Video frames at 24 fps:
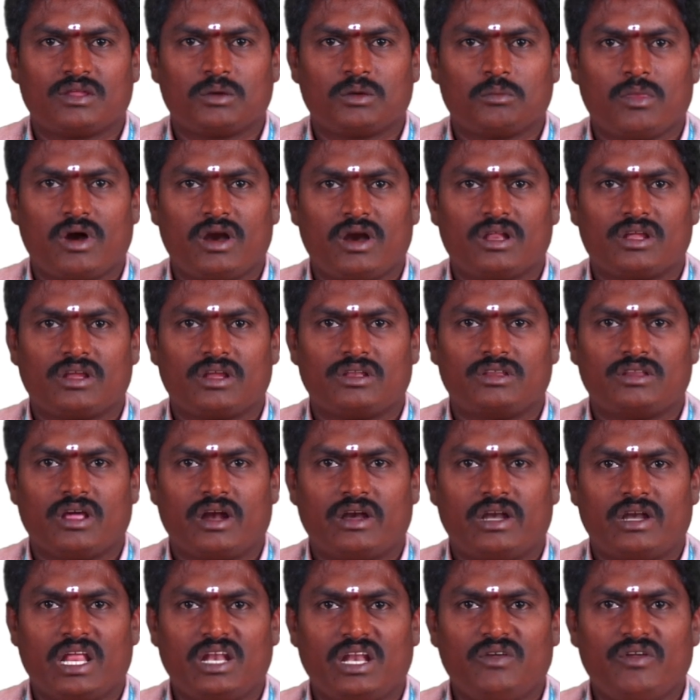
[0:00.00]
but the
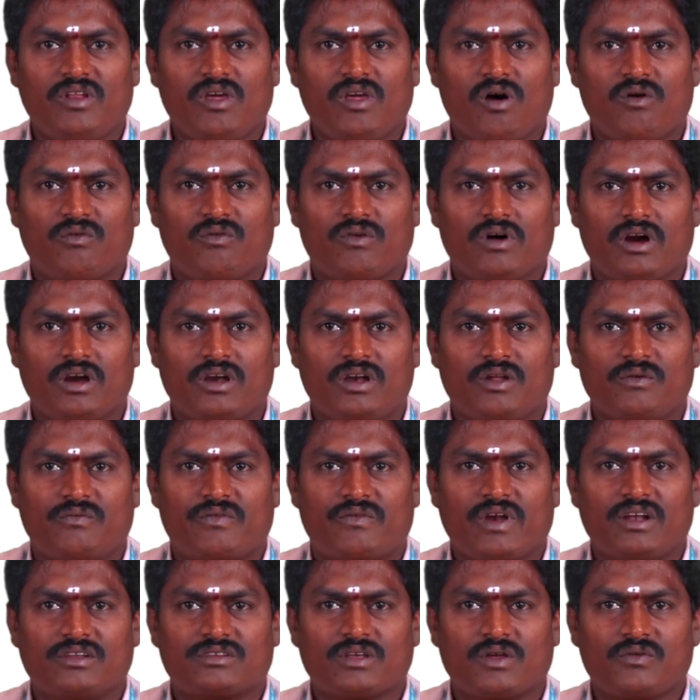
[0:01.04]
delivery of different
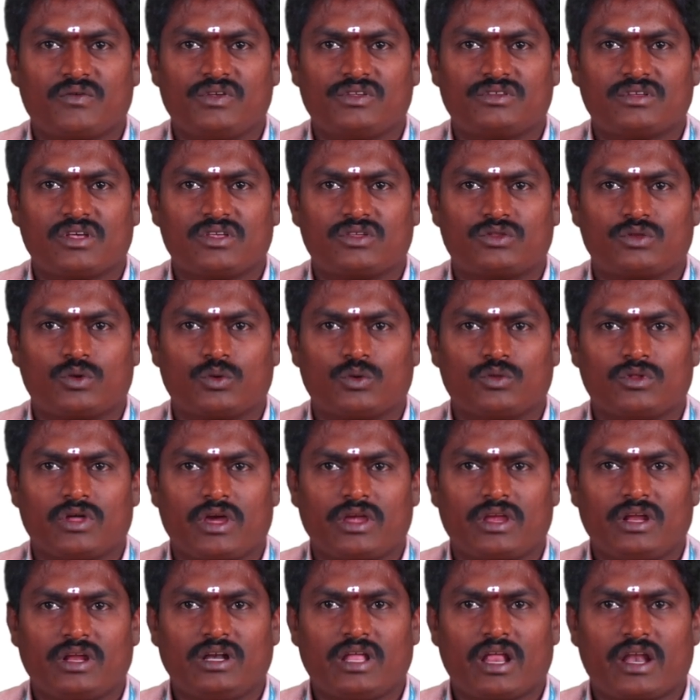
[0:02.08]
services through the
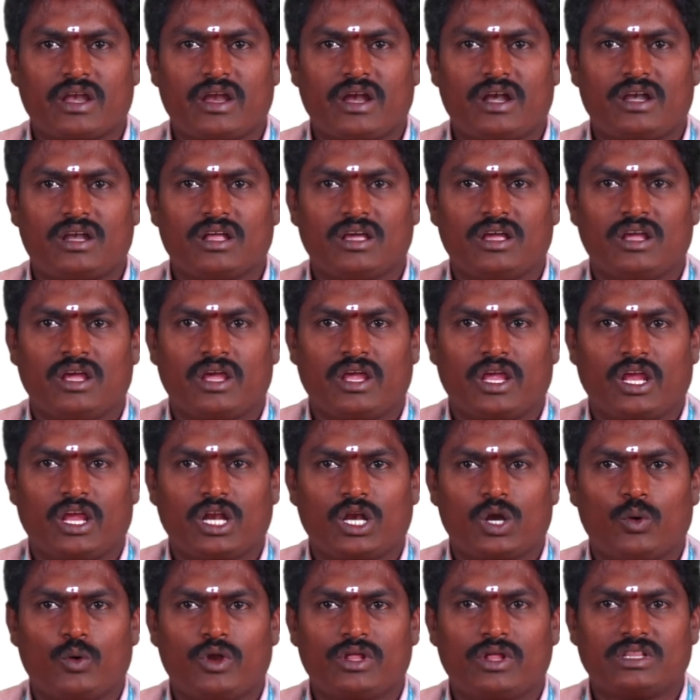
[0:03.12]
internet,
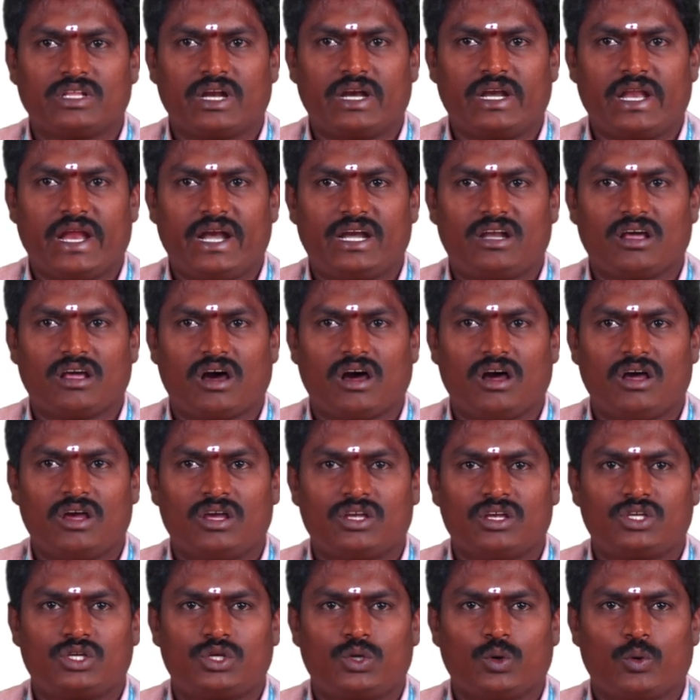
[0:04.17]
including the data,
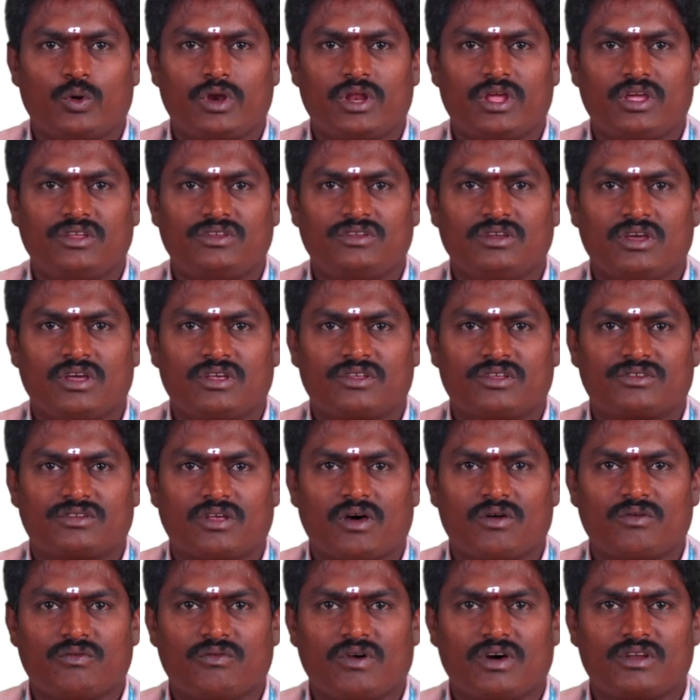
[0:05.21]
storage,
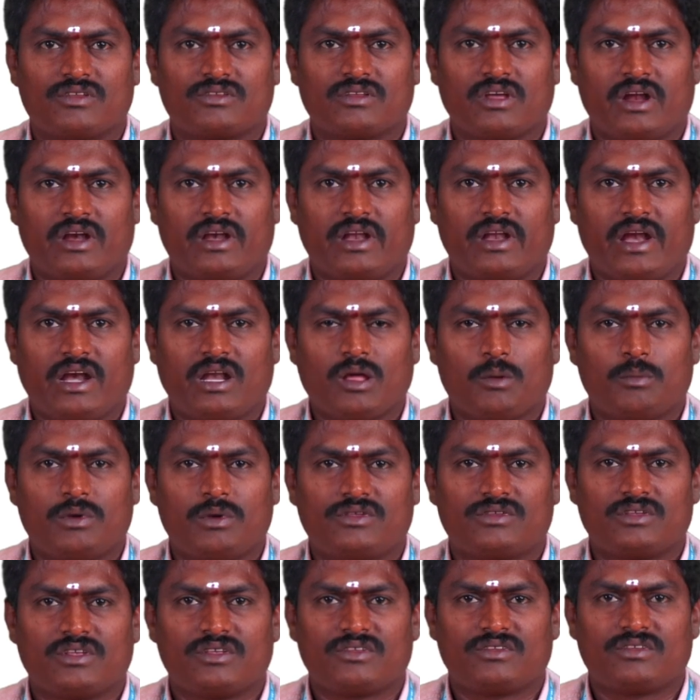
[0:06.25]
servers,
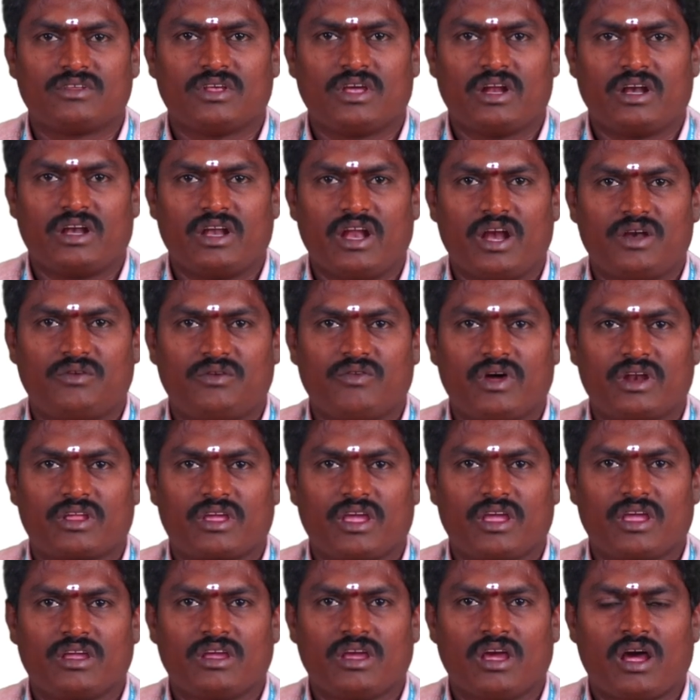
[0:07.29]
databases,
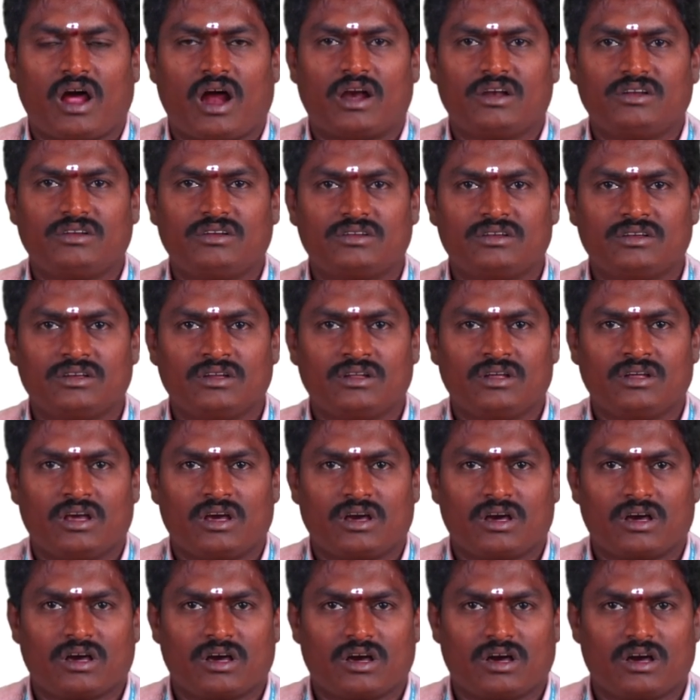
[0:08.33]
networking, and
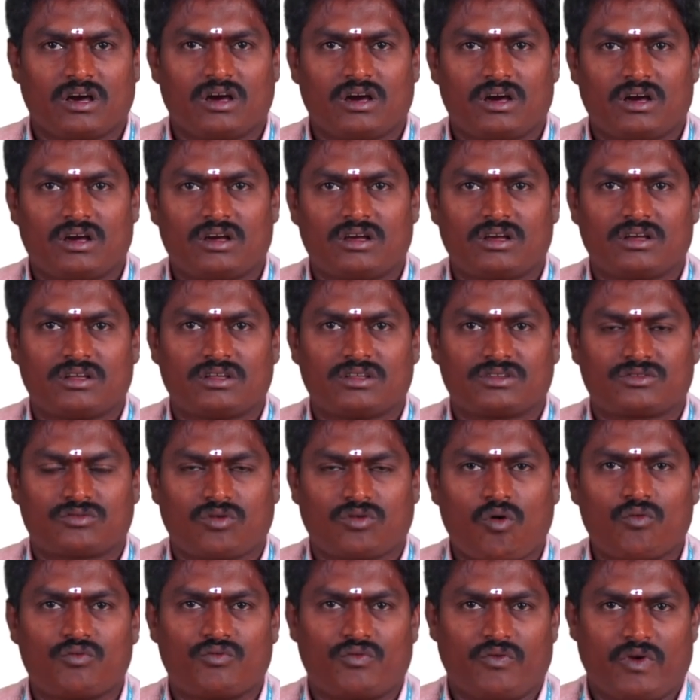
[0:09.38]
uh,
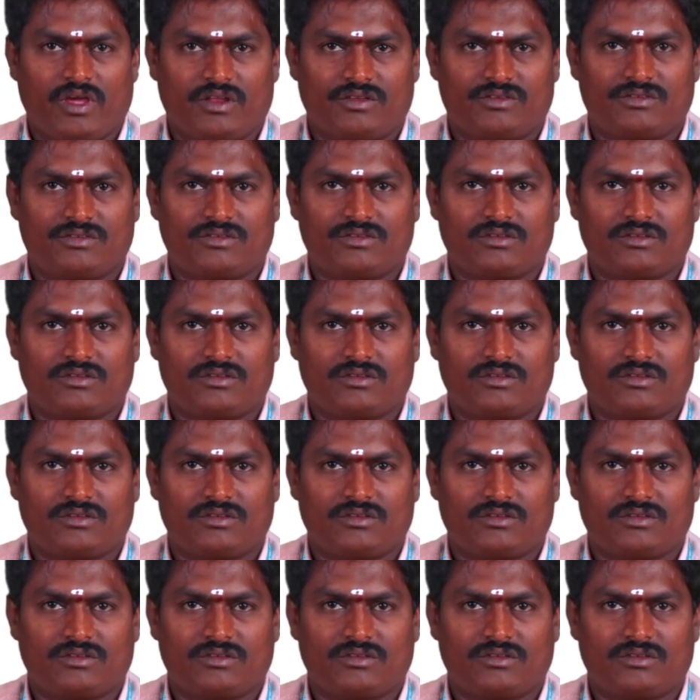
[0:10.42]
softwares.